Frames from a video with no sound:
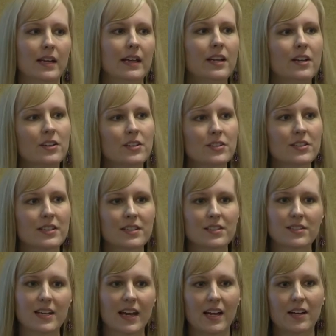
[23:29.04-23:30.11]
here's
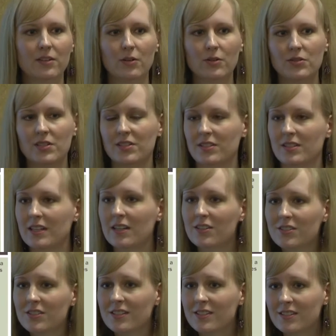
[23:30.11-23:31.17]
this diagnosis, and
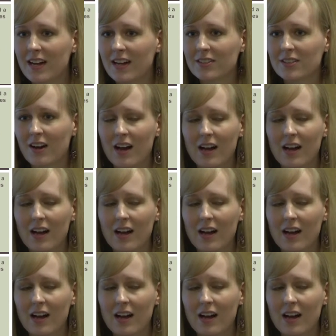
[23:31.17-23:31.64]
here's this Dr.